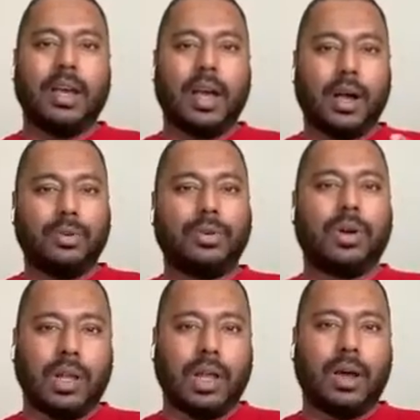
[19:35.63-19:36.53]
How do
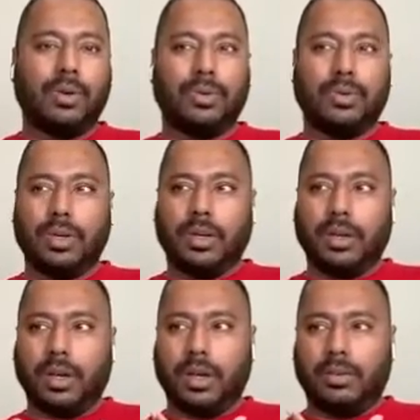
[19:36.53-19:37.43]
you allow
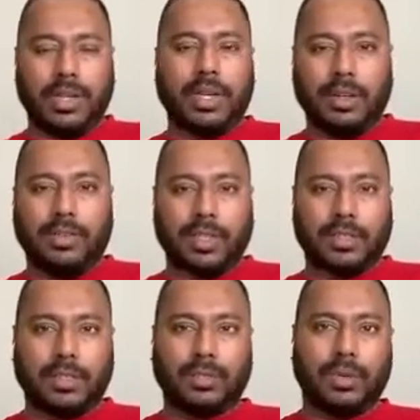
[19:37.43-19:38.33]
retail investors